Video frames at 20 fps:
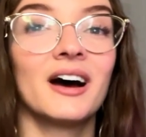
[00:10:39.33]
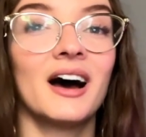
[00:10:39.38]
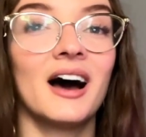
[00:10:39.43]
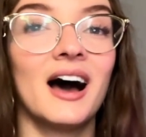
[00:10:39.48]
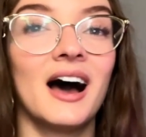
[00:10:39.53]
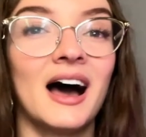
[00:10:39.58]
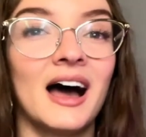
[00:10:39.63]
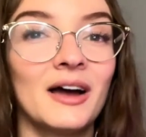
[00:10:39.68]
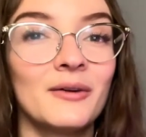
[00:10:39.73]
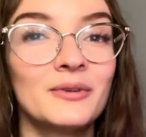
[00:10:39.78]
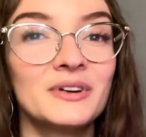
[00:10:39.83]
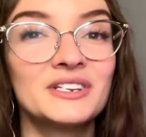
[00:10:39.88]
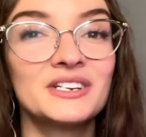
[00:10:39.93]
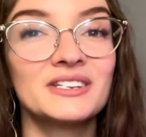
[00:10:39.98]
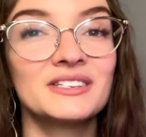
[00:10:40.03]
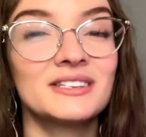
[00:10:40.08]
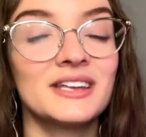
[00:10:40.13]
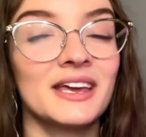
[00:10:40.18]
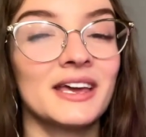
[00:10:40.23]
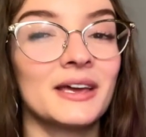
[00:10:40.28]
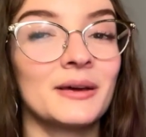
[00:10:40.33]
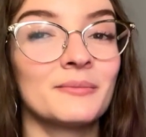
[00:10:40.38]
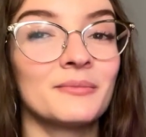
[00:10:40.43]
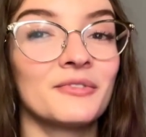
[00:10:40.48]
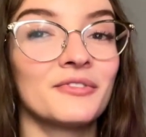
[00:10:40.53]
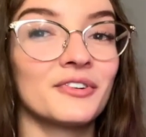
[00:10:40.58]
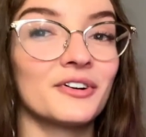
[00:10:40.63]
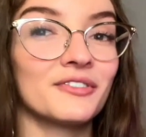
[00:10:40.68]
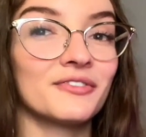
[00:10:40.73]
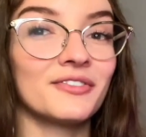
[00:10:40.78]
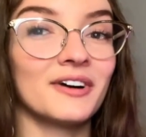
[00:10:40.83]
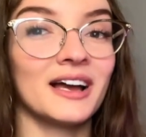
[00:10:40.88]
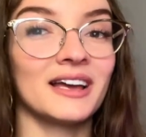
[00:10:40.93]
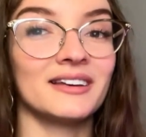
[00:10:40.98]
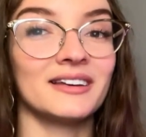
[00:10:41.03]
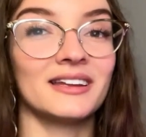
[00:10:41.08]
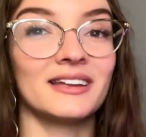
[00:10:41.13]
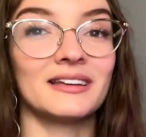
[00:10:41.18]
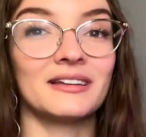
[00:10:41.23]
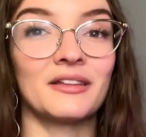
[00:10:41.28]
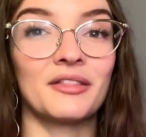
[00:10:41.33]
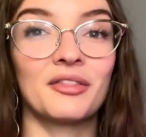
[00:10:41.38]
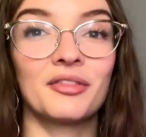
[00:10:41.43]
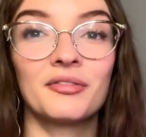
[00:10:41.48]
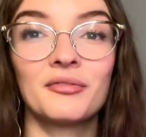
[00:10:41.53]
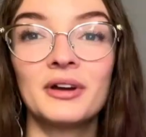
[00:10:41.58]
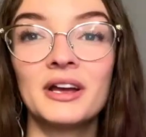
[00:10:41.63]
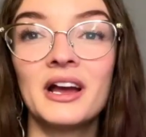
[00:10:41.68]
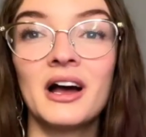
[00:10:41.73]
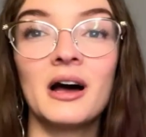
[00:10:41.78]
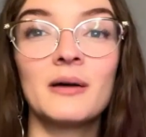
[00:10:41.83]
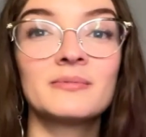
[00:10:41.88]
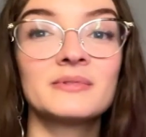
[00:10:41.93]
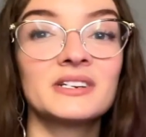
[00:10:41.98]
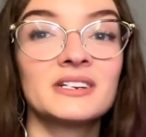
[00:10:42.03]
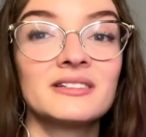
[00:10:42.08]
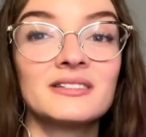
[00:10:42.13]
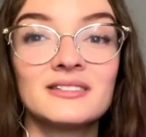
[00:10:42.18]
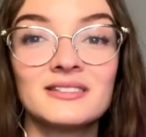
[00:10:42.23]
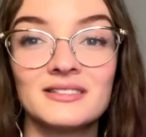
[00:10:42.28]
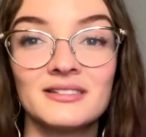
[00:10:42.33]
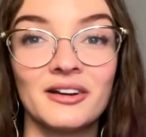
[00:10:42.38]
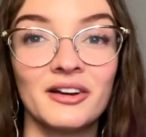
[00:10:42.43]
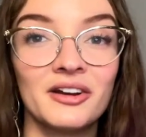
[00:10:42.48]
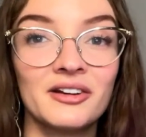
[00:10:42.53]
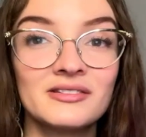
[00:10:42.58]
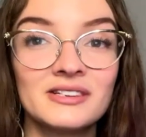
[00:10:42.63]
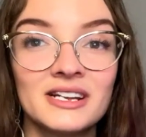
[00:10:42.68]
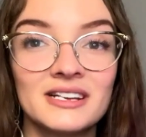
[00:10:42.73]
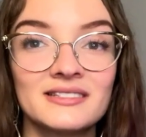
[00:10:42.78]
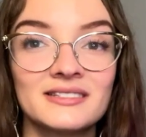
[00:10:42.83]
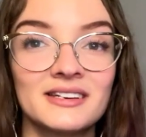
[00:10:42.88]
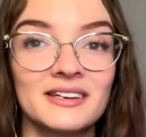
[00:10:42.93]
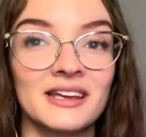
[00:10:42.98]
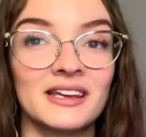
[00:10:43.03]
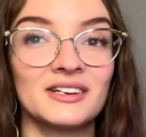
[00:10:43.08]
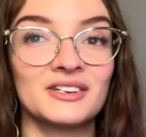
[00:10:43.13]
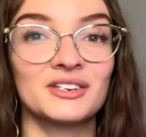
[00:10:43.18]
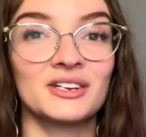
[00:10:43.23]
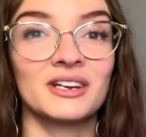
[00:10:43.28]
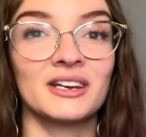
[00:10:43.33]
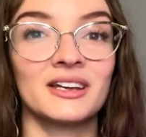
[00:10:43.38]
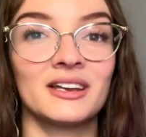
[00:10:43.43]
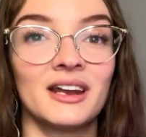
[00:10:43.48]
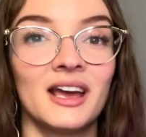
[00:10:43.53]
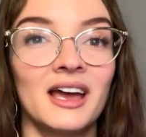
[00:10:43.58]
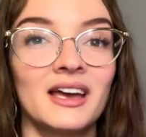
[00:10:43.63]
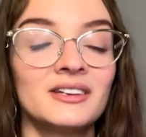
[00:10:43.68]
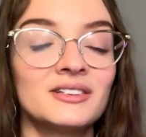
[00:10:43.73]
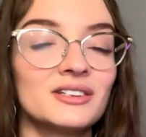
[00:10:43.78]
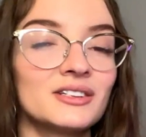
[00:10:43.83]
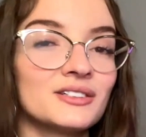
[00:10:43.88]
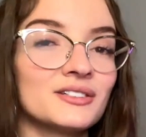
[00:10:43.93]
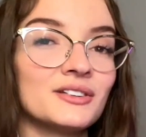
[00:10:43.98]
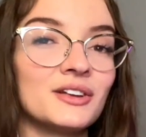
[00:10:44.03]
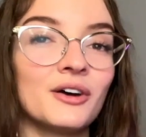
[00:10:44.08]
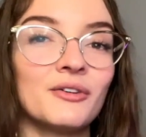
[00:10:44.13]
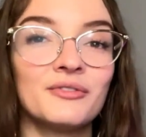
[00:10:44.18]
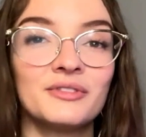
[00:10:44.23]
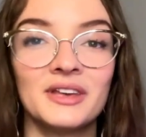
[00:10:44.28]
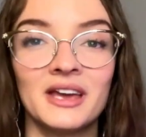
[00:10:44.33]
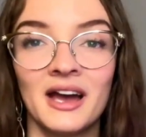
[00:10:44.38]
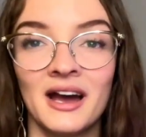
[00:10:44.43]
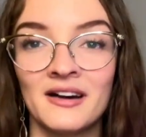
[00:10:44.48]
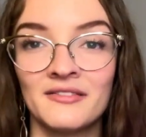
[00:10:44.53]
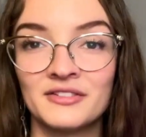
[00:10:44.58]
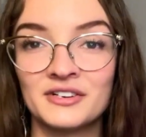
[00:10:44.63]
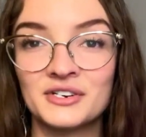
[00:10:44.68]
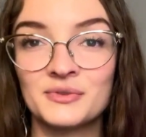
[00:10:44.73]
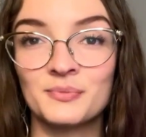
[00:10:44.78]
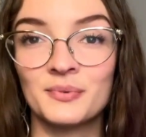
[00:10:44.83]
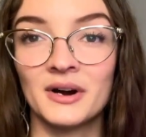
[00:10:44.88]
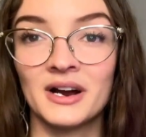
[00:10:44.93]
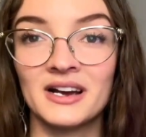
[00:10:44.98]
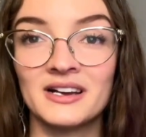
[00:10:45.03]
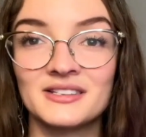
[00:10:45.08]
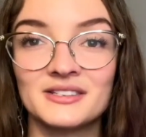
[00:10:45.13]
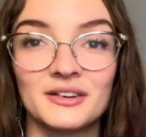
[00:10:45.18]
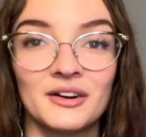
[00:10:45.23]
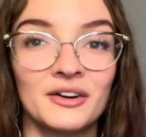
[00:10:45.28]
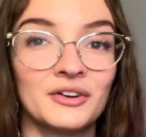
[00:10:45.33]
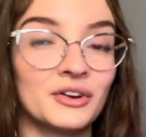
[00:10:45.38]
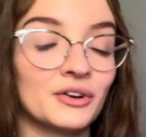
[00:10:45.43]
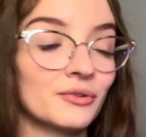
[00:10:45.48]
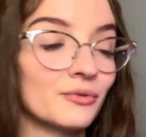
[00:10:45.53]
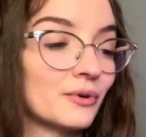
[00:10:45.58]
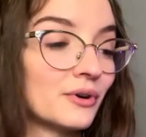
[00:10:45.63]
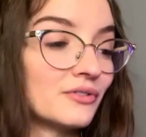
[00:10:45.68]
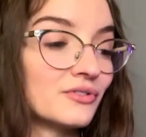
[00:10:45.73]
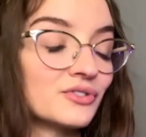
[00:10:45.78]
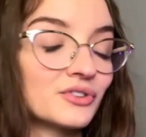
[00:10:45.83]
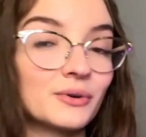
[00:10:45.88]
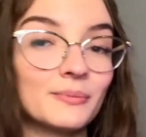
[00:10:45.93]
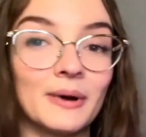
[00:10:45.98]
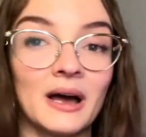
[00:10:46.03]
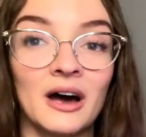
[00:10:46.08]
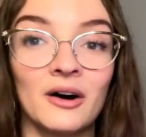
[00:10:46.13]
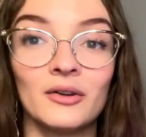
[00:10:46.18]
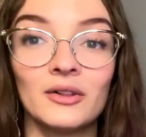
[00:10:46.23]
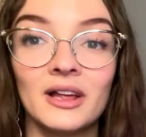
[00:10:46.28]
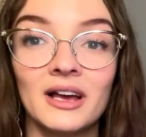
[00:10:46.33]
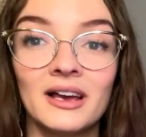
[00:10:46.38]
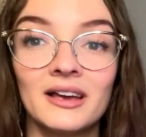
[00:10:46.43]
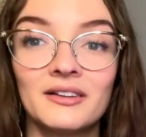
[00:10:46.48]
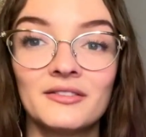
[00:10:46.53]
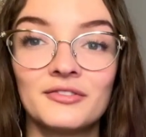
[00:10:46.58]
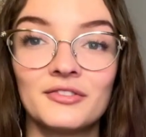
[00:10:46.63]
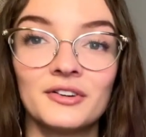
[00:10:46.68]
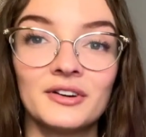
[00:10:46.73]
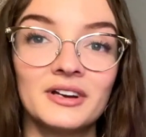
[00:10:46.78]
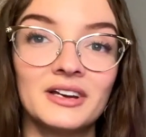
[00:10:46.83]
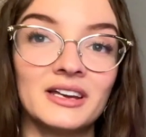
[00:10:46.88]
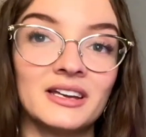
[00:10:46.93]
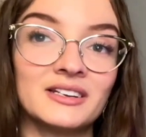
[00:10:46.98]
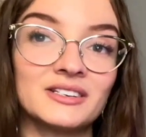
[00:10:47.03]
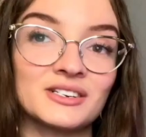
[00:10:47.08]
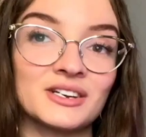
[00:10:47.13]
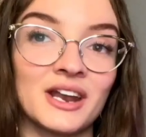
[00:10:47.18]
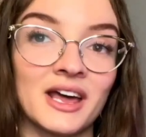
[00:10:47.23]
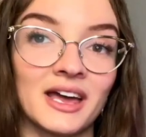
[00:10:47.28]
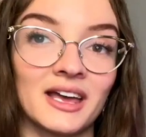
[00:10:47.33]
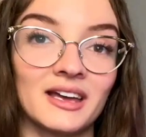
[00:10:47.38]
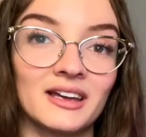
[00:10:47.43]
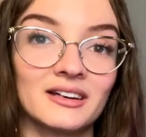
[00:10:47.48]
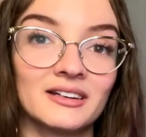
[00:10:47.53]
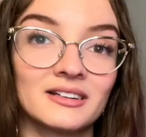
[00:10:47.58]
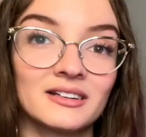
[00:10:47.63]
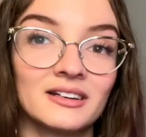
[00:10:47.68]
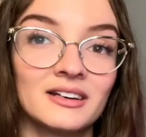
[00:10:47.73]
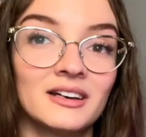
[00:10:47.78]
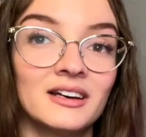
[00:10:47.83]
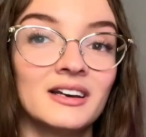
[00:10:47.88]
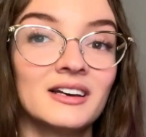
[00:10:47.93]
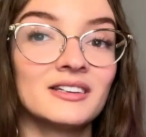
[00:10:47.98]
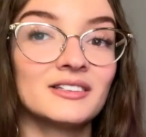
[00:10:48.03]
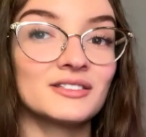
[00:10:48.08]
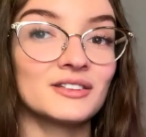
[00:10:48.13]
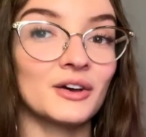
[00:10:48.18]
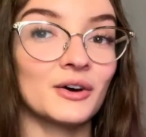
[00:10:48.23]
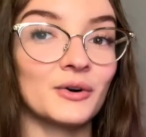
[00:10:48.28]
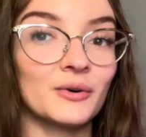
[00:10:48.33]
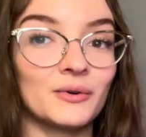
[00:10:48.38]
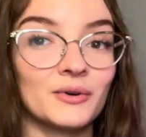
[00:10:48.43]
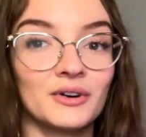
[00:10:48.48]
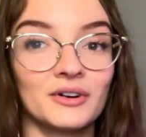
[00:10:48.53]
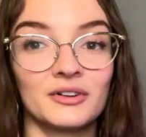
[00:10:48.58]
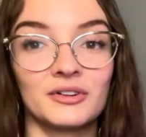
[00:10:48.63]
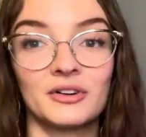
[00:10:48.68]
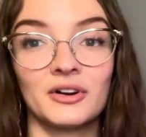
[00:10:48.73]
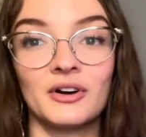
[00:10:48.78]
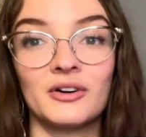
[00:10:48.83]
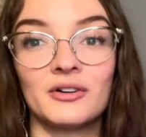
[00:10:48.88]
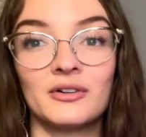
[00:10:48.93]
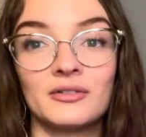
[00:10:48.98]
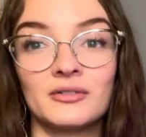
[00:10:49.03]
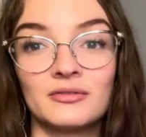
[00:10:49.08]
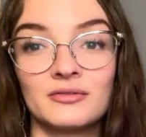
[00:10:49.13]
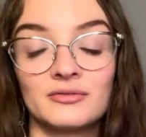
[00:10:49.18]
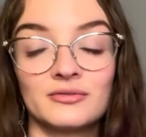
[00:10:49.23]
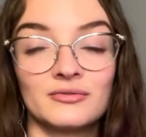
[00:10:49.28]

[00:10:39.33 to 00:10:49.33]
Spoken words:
I would just aim for finding 3 options near your destination and just note the average price on your road trip outline for each night. So go